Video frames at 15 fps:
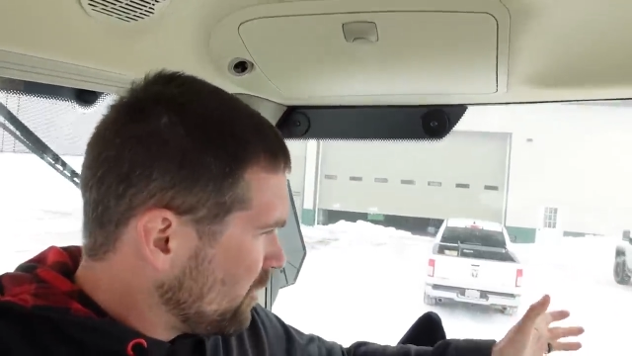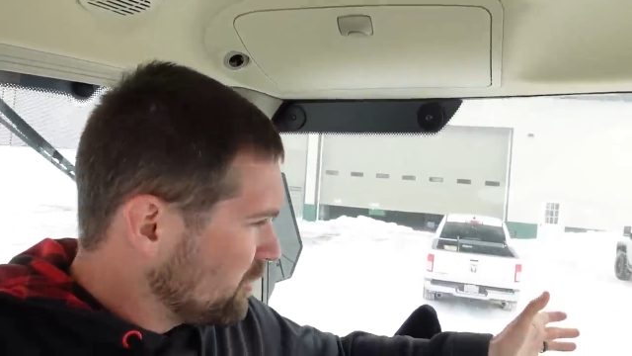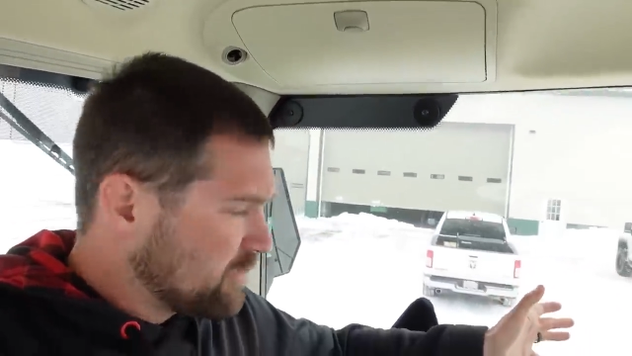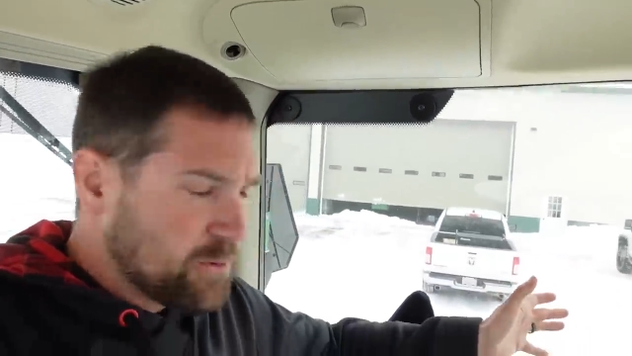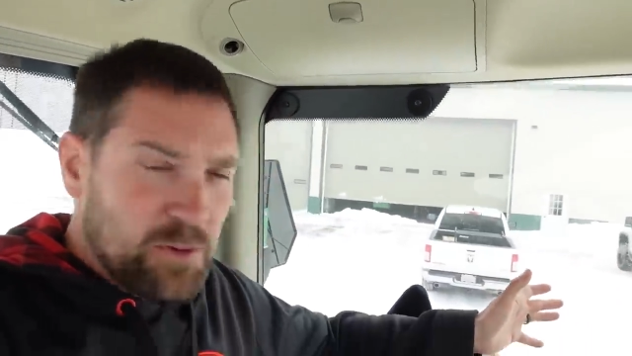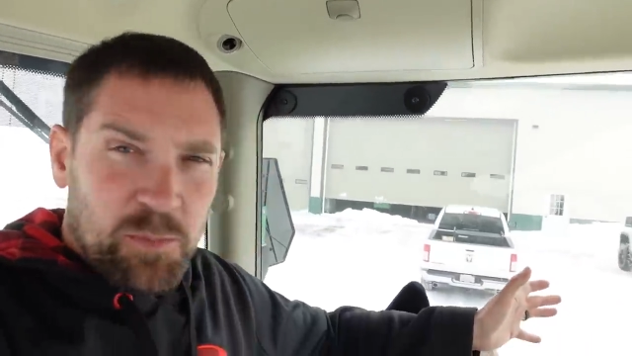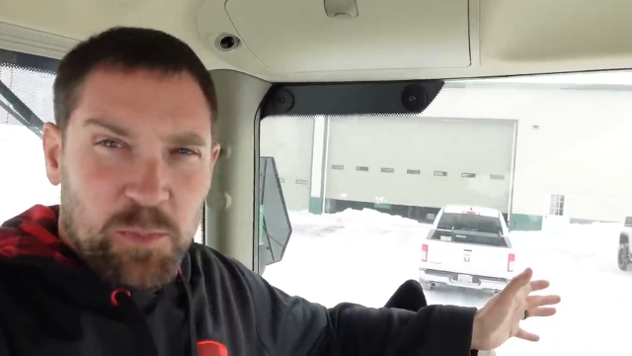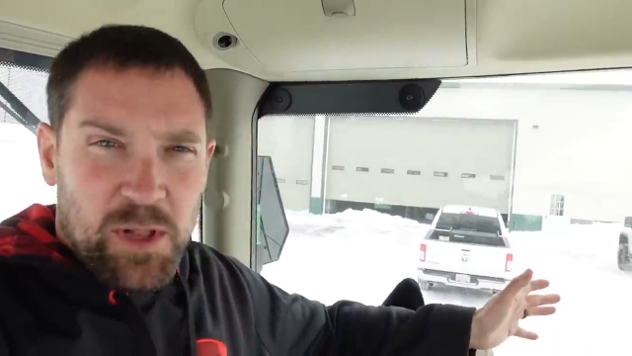go
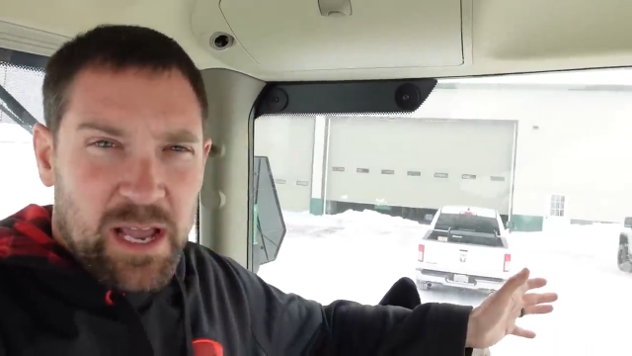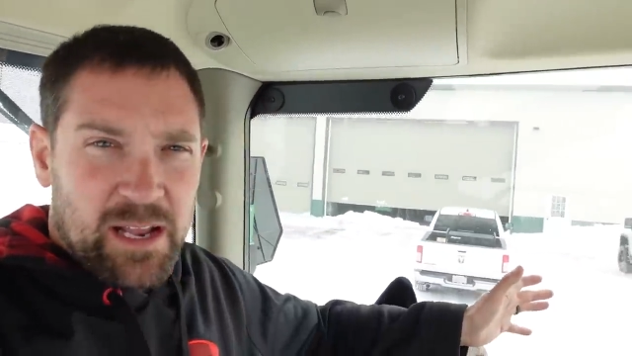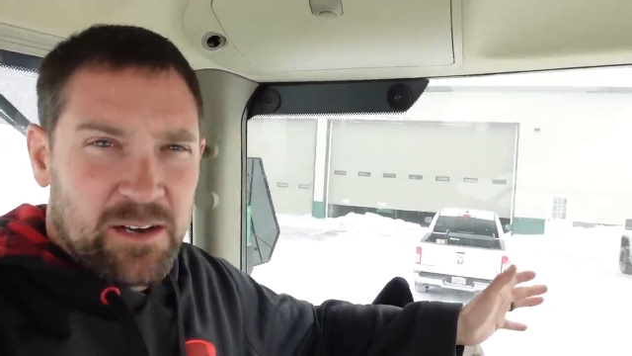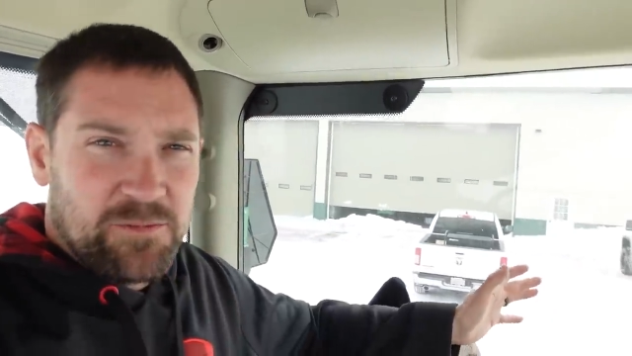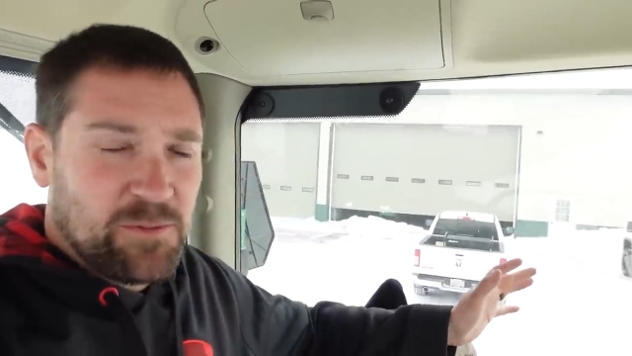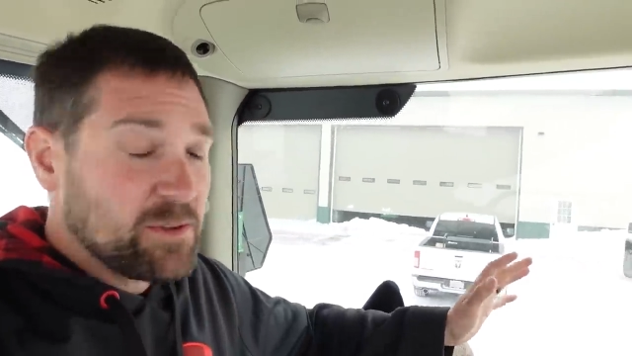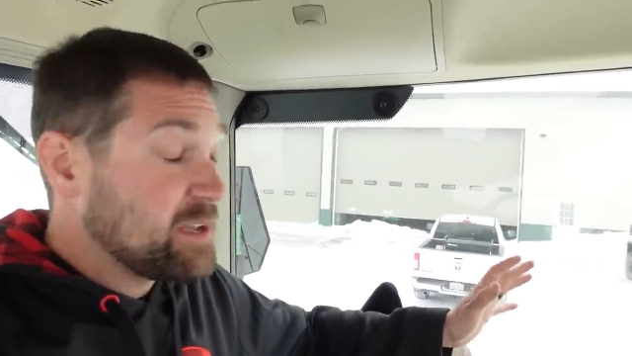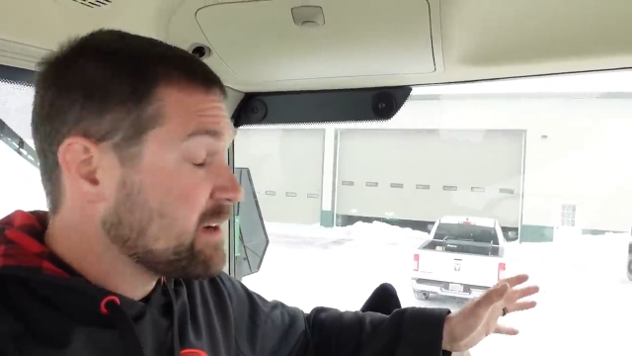through the
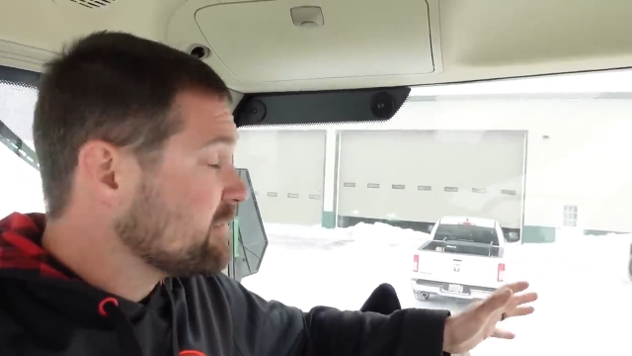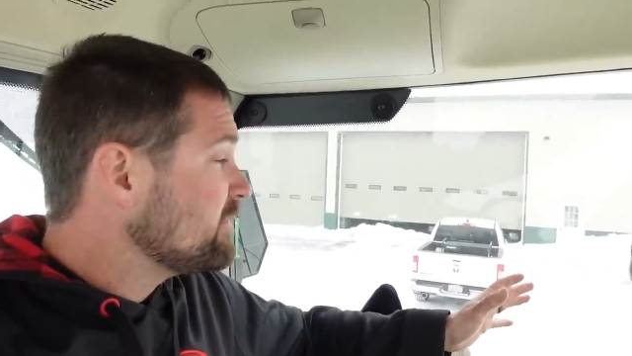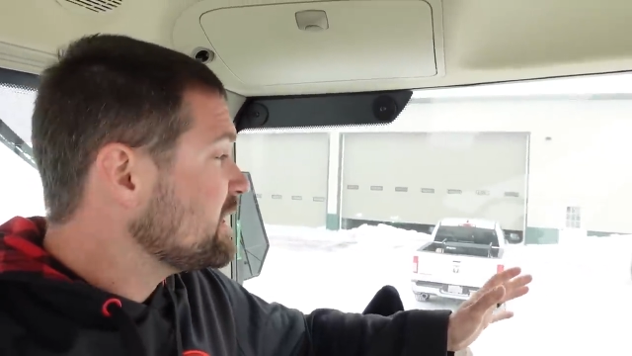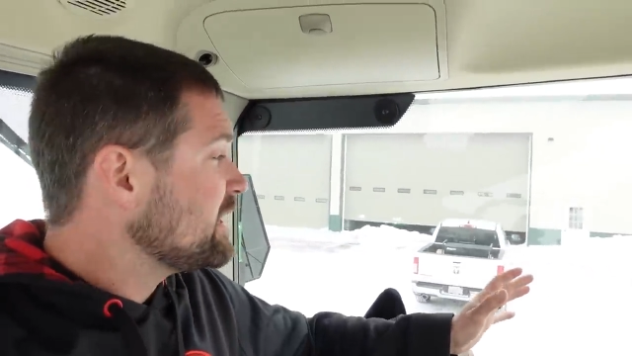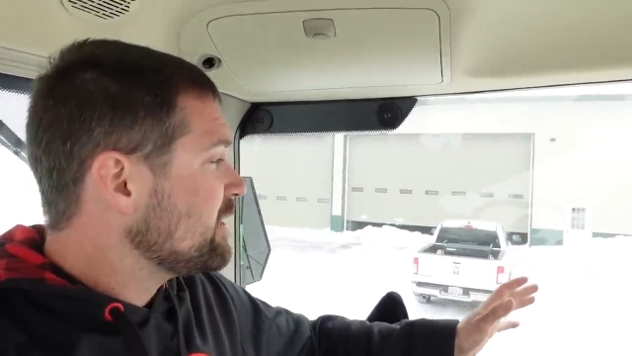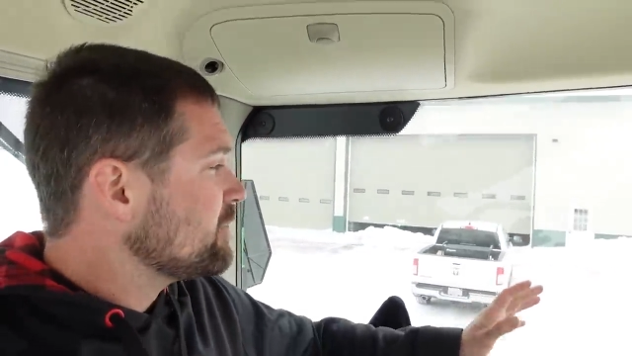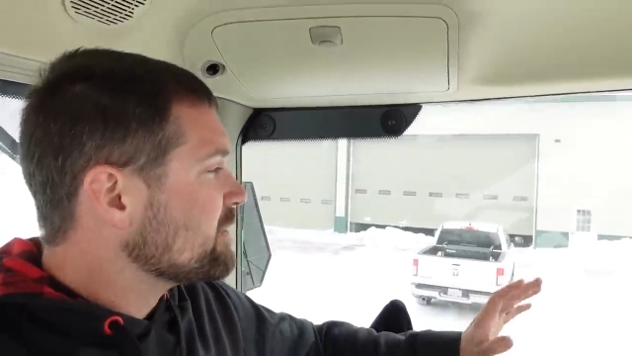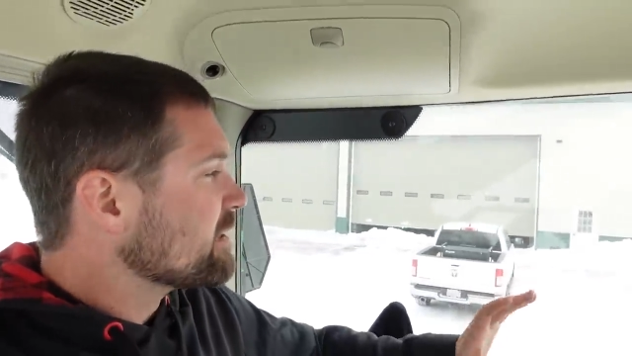planter for their video.